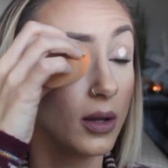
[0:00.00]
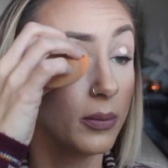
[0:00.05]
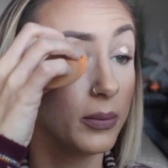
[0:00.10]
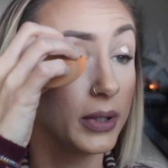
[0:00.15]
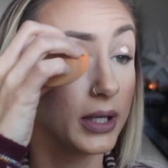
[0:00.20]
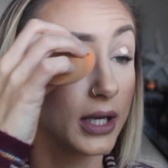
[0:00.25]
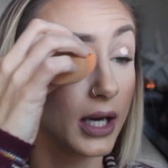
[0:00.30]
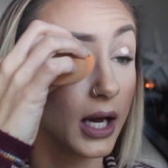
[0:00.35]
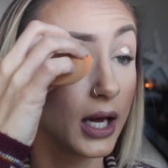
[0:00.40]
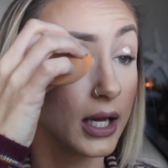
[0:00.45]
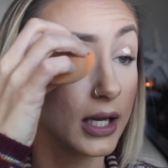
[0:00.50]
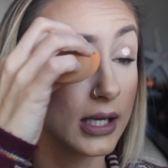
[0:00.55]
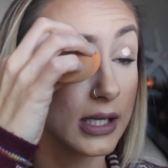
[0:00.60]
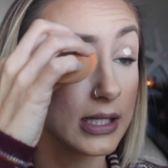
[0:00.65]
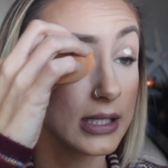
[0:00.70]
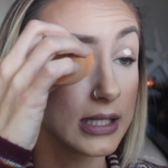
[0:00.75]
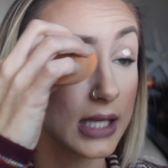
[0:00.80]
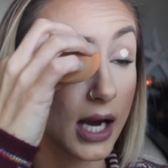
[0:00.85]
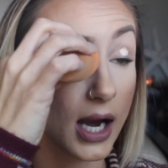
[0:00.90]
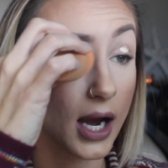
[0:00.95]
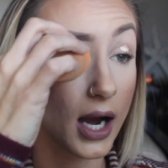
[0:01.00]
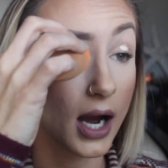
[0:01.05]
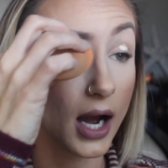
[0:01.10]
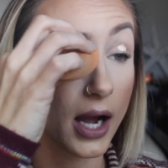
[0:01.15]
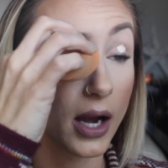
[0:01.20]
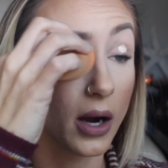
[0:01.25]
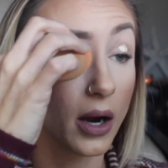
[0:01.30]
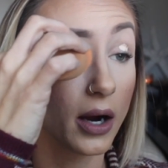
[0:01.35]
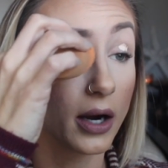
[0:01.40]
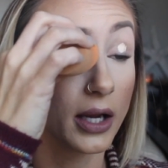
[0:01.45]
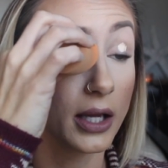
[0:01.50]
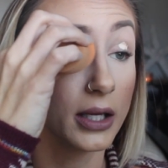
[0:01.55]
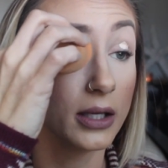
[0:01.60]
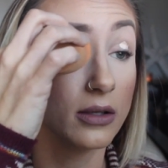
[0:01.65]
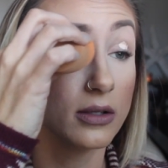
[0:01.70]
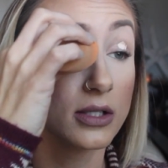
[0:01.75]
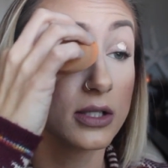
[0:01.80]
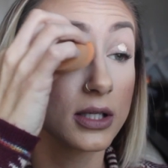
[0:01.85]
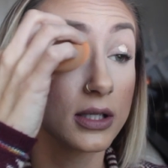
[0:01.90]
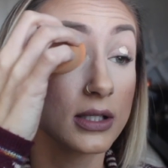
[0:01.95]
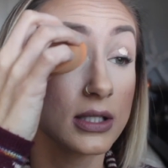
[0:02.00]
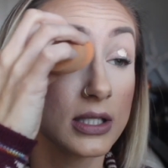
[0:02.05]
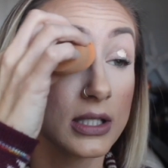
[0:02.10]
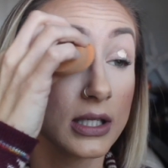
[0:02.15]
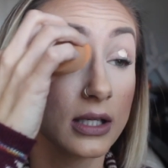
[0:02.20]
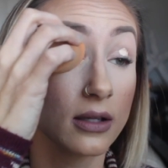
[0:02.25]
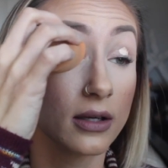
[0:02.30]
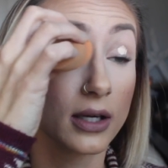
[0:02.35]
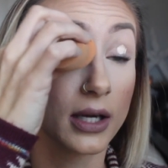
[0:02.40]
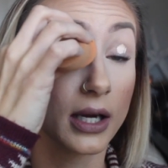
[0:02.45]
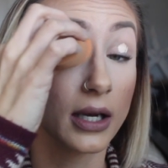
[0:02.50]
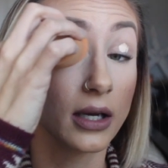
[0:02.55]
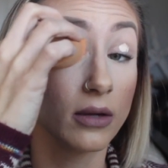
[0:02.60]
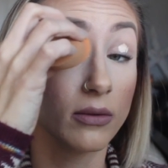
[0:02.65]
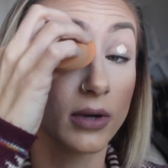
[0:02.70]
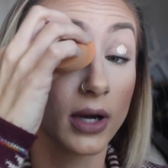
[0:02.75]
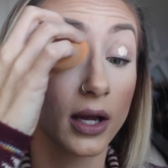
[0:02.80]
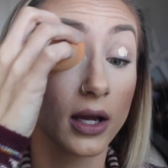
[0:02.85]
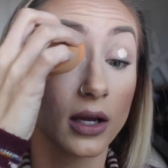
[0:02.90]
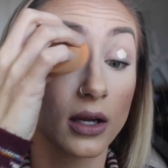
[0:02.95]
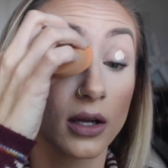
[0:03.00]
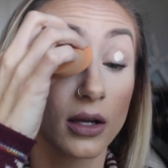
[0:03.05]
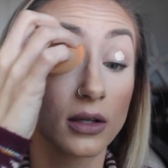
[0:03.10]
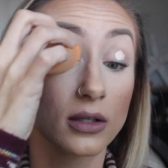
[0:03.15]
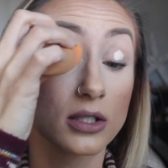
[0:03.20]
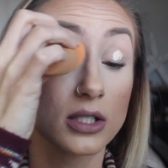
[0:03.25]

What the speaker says: because I already used concealer anyway,